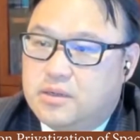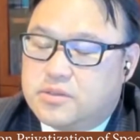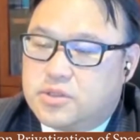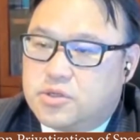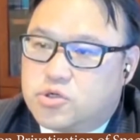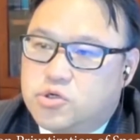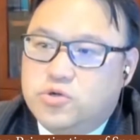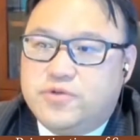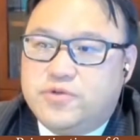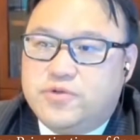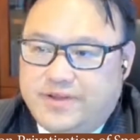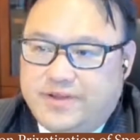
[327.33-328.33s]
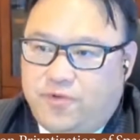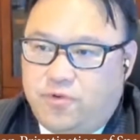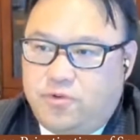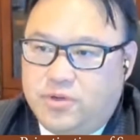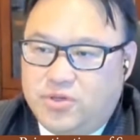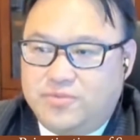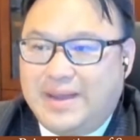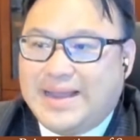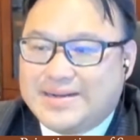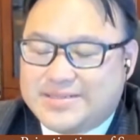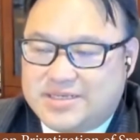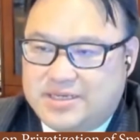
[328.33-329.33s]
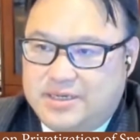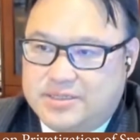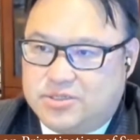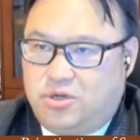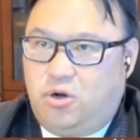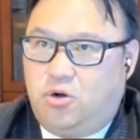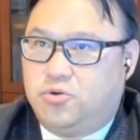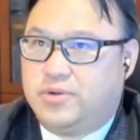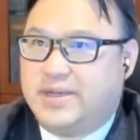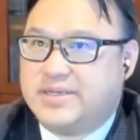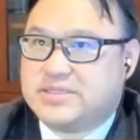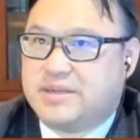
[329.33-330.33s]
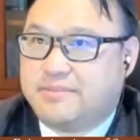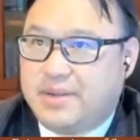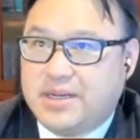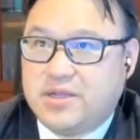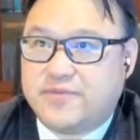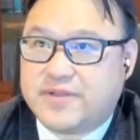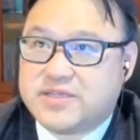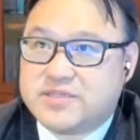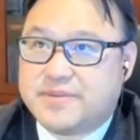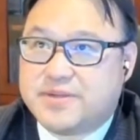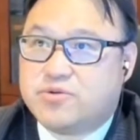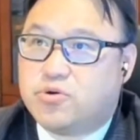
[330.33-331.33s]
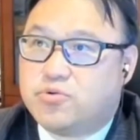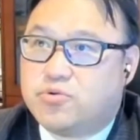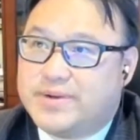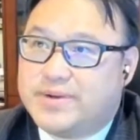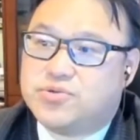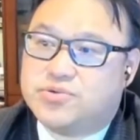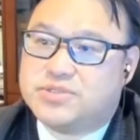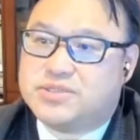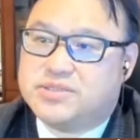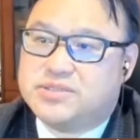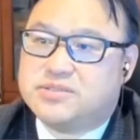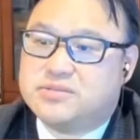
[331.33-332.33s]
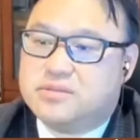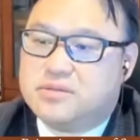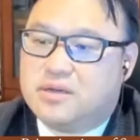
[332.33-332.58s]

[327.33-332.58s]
The good thing for humanity as a whole is that many of these mineral resources